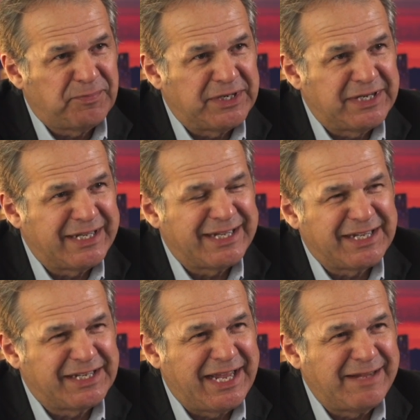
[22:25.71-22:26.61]
but
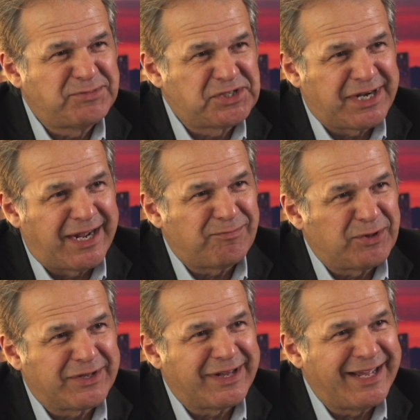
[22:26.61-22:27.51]
GameStop,
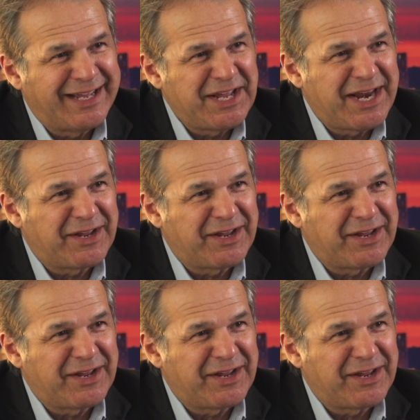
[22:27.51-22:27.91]
look, I had